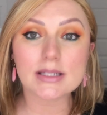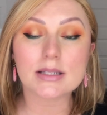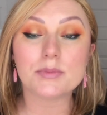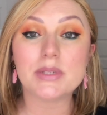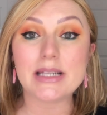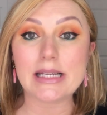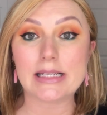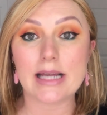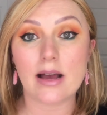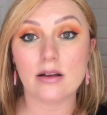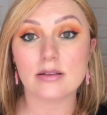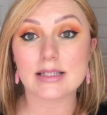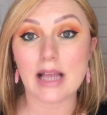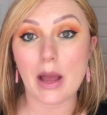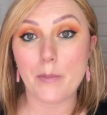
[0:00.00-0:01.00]
some
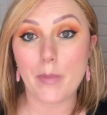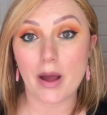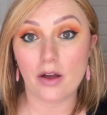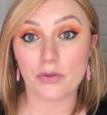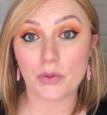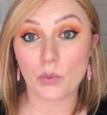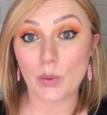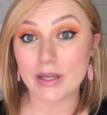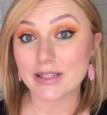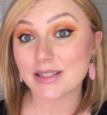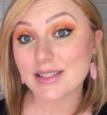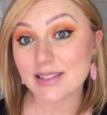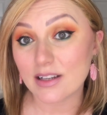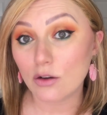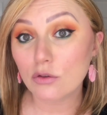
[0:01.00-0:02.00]
details about the wig
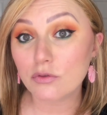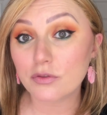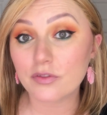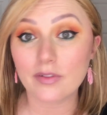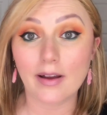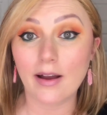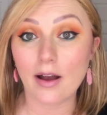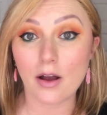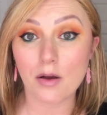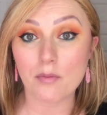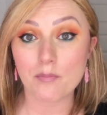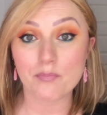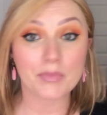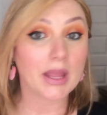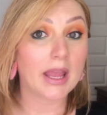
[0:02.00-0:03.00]
itself.
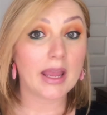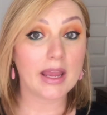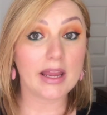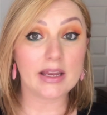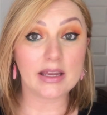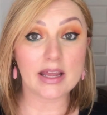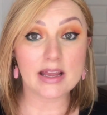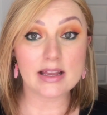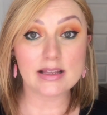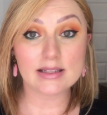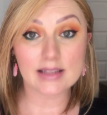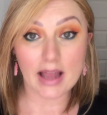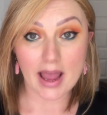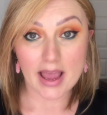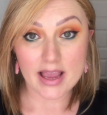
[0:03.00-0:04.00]
It
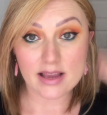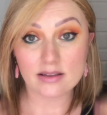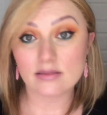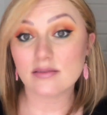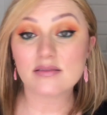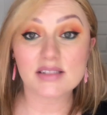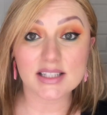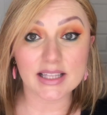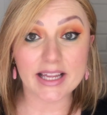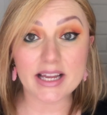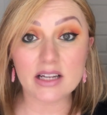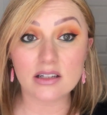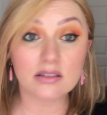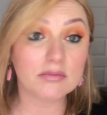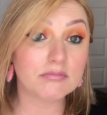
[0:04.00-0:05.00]
is a
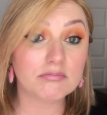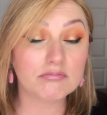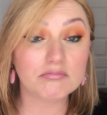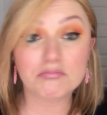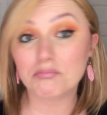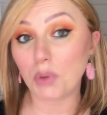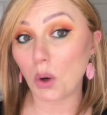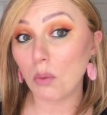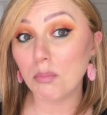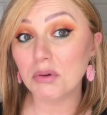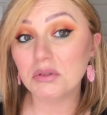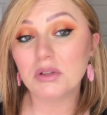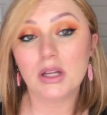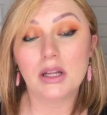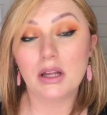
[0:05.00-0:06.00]
sleek bob.
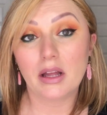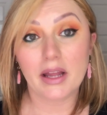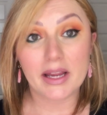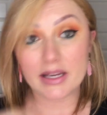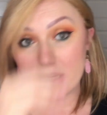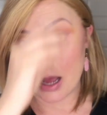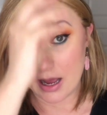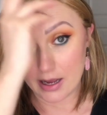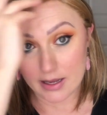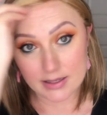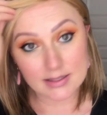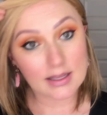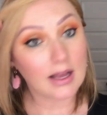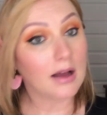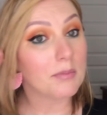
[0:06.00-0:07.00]
It
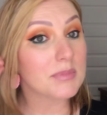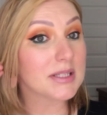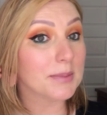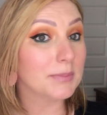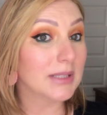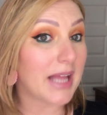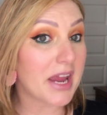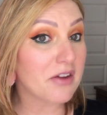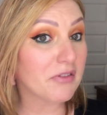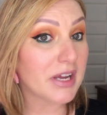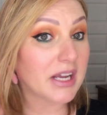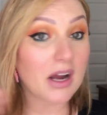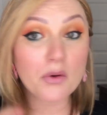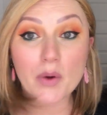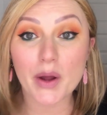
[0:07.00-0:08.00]
has some
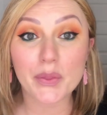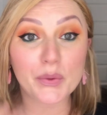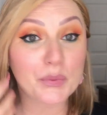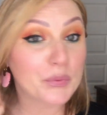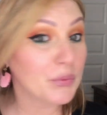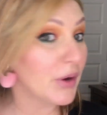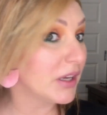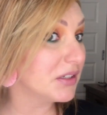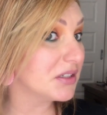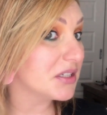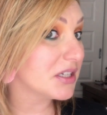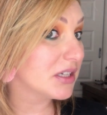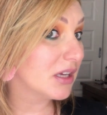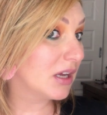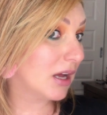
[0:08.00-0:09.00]
layering around the
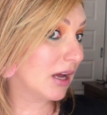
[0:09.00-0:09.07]
front.